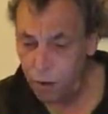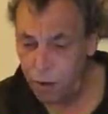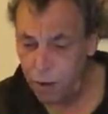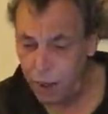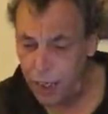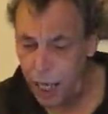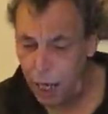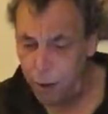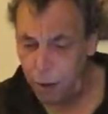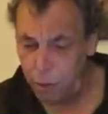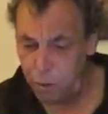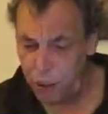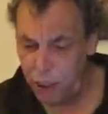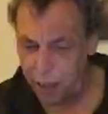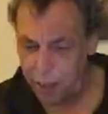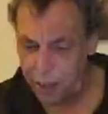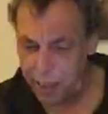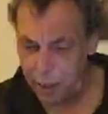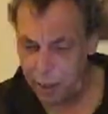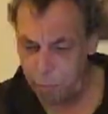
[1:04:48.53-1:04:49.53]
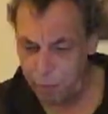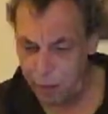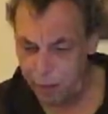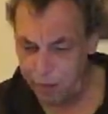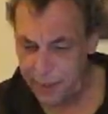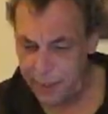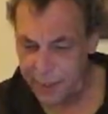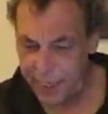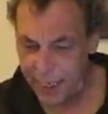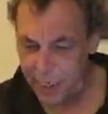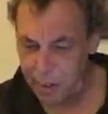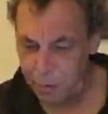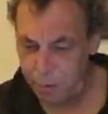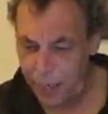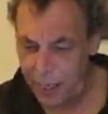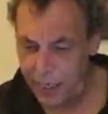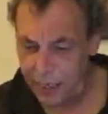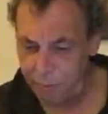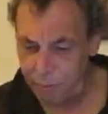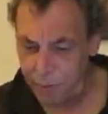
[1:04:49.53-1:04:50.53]
You know I'm joking, Boaty says,
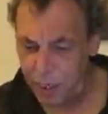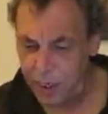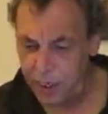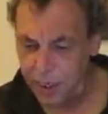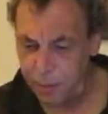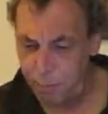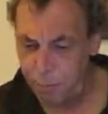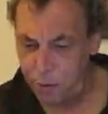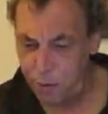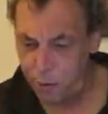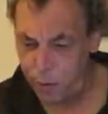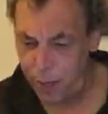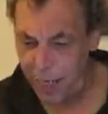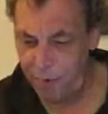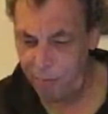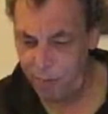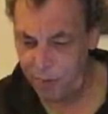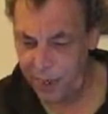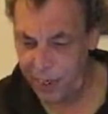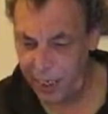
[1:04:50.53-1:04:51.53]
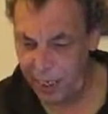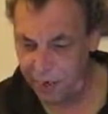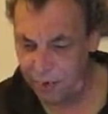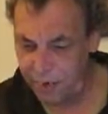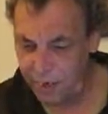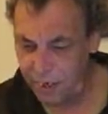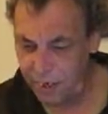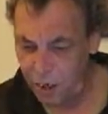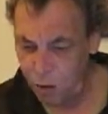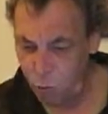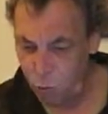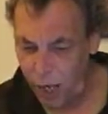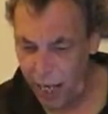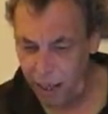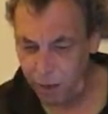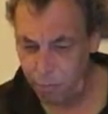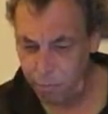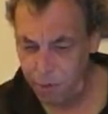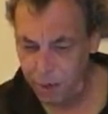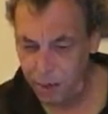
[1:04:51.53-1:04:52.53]
Matt. You've done some great videos.
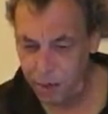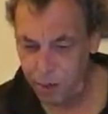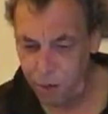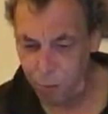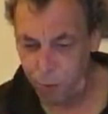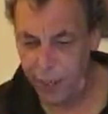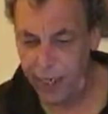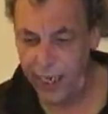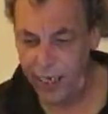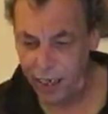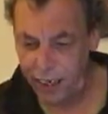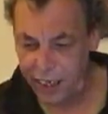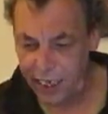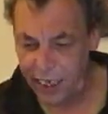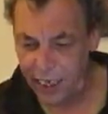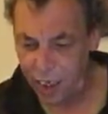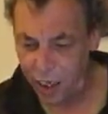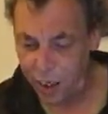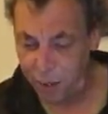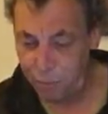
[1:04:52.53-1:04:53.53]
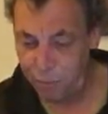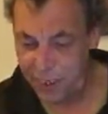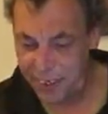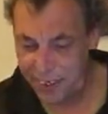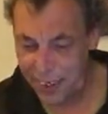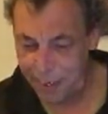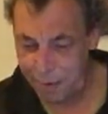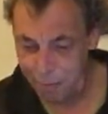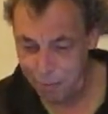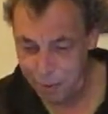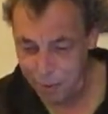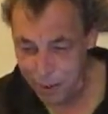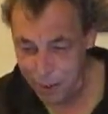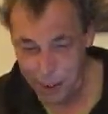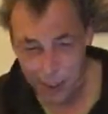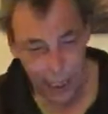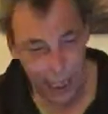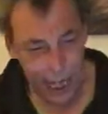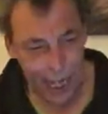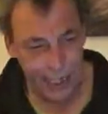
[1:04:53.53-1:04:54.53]
Well, 3 I think I was in.
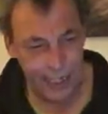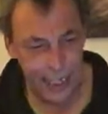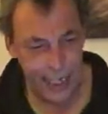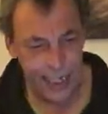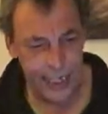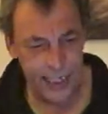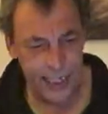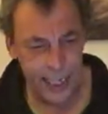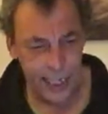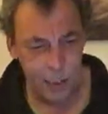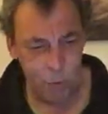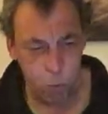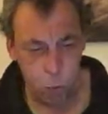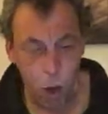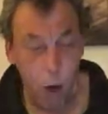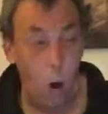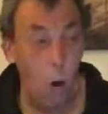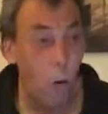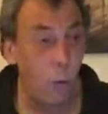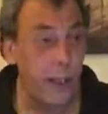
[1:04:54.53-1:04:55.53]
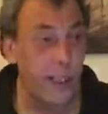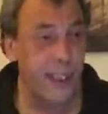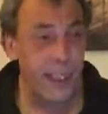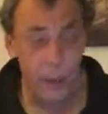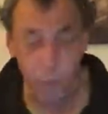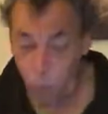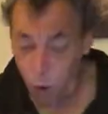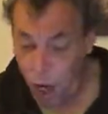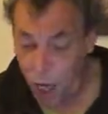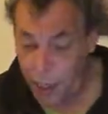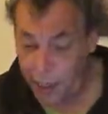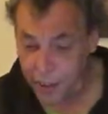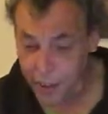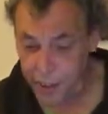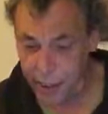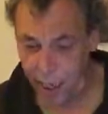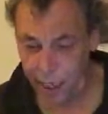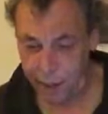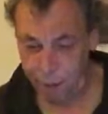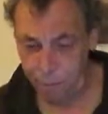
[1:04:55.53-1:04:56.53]
And then he says, well, oh, is it wine
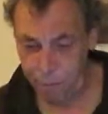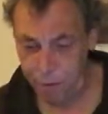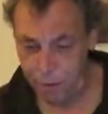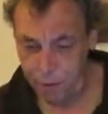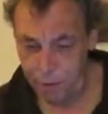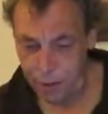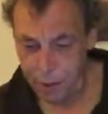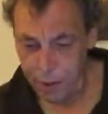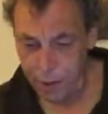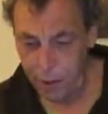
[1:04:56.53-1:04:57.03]
time?